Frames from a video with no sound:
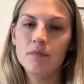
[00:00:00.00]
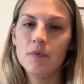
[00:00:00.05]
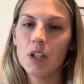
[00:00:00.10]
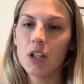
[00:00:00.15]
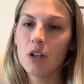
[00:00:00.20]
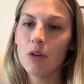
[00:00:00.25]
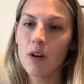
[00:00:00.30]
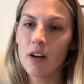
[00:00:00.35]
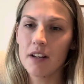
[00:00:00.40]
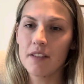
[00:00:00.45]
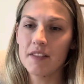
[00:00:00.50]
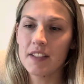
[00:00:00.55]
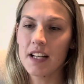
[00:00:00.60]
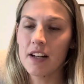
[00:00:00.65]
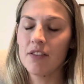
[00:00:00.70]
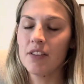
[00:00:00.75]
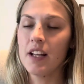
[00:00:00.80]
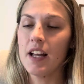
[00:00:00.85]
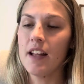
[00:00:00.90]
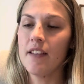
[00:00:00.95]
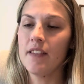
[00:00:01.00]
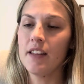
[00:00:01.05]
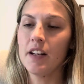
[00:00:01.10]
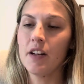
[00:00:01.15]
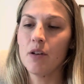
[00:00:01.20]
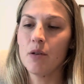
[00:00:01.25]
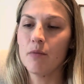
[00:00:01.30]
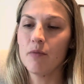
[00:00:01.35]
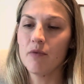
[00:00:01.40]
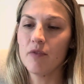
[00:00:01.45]
go out of town, and then
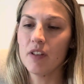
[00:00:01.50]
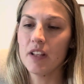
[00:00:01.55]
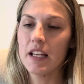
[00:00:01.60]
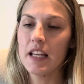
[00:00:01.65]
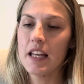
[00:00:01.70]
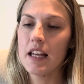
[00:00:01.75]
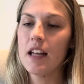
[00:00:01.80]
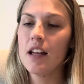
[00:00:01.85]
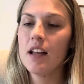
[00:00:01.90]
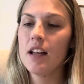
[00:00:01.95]
hopefully